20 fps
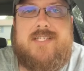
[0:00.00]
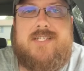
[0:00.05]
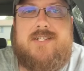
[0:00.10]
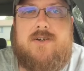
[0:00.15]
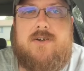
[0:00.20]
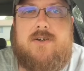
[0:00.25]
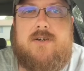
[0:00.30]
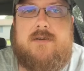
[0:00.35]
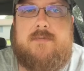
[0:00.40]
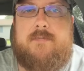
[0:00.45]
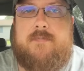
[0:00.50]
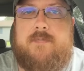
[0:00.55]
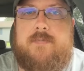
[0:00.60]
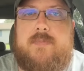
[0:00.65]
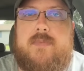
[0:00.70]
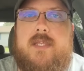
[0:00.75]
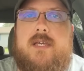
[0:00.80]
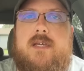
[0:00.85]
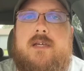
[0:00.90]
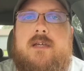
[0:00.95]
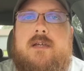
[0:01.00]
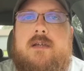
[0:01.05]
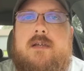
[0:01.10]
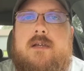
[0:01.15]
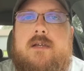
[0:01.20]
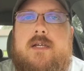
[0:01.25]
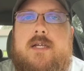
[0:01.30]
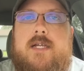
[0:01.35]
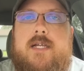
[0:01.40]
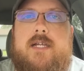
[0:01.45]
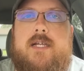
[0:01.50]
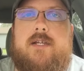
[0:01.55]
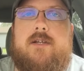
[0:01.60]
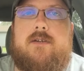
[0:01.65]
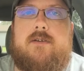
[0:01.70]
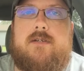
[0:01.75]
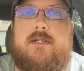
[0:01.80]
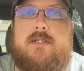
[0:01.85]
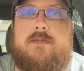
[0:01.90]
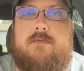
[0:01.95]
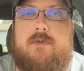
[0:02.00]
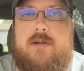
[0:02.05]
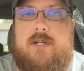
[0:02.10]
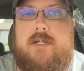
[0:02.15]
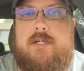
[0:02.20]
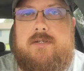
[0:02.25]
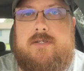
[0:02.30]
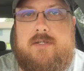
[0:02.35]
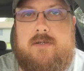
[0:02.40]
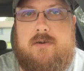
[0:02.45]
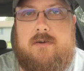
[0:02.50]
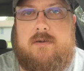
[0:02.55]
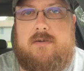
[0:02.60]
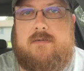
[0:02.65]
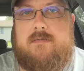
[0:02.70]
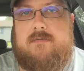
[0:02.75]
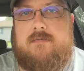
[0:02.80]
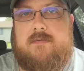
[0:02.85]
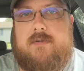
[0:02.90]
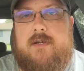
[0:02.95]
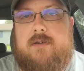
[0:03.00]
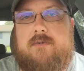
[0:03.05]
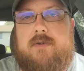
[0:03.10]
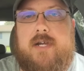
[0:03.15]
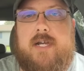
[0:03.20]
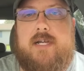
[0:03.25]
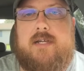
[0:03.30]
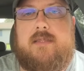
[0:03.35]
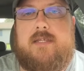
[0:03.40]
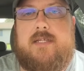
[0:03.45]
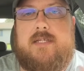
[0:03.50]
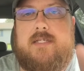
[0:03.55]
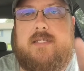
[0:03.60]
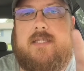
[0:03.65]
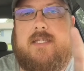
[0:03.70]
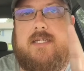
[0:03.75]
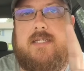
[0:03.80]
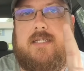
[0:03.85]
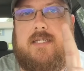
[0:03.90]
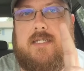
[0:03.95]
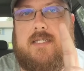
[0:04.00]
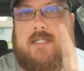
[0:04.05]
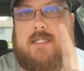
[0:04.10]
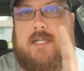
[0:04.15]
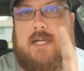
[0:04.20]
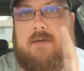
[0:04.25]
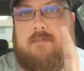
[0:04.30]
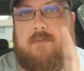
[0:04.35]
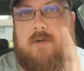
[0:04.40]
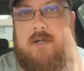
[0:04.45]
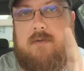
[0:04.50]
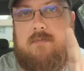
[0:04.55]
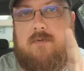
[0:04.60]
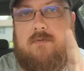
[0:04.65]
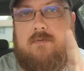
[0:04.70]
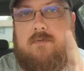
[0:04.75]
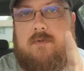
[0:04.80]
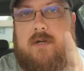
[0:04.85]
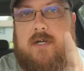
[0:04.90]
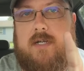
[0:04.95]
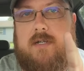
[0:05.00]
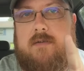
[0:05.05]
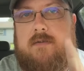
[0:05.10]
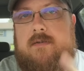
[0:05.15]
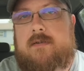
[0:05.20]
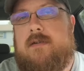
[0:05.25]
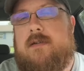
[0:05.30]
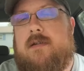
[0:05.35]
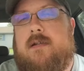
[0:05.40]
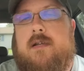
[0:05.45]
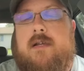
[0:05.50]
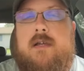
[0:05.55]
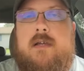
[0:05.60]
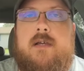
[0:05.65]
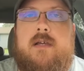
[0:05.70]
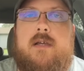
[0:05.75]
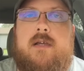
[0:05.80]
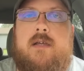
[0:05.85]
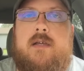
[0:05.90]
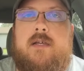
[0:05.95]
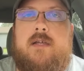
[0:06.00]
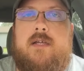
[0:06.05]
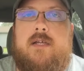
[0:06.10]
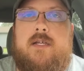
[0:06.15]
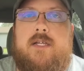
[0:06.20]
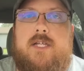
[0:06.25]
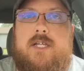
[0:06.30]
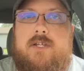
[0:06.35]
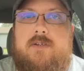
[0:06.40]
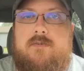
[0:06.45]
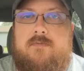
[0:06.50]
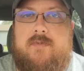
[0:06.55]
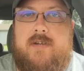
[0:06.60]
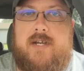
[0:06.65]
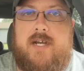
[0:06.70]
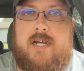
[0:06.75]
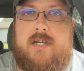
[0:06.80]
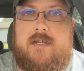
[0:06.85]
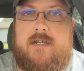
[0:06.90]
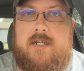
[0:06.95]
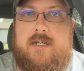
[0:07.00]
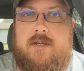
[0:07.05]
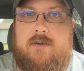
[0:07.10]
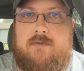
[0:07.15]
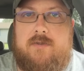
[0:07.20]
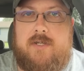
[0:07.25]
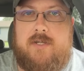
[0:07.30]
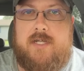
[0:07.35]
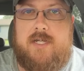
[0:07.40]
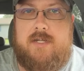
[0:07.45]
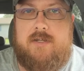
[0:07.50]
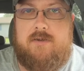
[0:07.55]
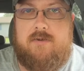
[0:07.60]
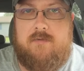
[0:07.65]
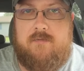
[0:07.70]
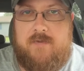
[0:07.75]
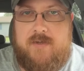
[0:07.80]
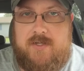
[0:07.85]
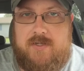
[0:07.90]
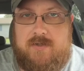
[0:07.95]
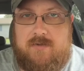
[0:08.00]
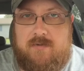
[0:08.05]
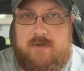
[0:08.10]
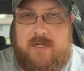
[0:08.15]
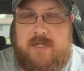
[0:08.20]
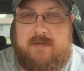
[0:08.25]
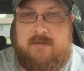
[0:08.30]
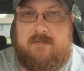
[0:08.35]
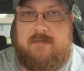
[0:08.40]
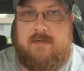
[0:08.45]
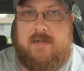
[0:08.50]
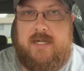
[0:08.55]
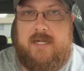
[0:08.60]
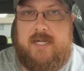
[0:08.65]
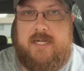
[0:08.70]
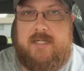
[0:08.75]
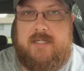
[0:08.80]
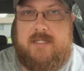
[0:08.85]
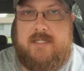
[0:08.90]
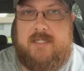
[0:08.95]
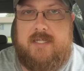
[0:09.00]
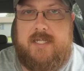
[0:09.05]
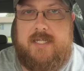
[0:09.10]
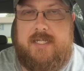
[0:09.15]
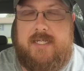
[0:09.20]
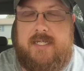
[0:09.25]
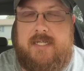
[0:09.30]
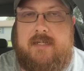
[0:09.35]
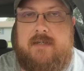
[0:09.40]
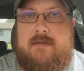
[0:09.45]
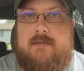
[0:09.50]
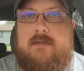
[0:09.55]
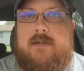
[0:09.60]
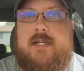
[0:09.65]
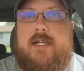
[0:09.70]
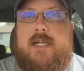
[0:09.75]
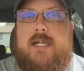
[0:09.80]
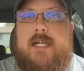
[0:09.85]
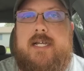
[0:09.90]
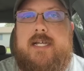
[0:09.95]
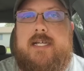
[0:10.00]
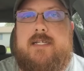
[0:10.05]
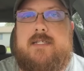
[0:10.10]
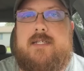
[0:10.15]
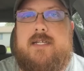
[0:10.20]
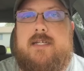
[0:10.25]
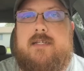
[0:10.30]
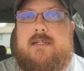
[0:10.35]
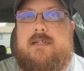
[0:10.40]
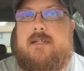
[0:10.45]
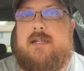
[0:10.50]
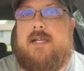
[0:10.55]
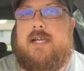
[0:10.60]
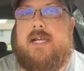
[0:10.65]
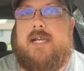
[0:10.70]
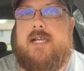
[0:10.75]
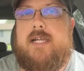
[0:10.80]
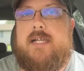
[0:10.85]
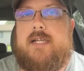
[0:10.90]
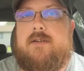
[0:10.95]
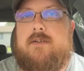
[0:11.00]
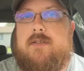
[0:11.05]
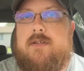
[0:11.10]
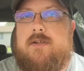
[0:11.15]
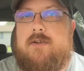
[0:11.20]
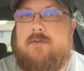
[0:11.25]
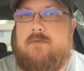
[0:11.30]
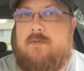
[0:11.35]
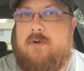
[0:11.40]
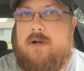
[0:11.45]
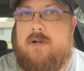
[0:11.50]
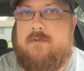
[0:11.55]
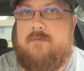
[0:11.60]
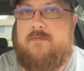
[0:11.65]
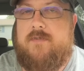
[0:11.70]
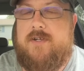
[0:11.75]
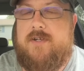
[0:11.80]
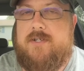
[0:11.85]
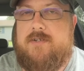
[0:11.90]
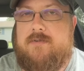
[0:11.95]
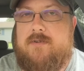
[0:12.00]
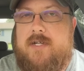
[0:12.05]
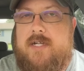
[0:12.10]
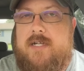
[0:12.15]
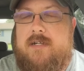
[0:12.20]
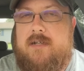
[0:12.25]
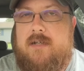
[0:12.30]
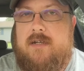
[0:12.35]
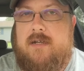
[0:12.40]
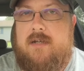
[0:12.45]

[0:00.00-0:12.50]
start? Here is where you start. Okay, this is step number one. You've got to go look at your fishery and see, is it a clear water fishery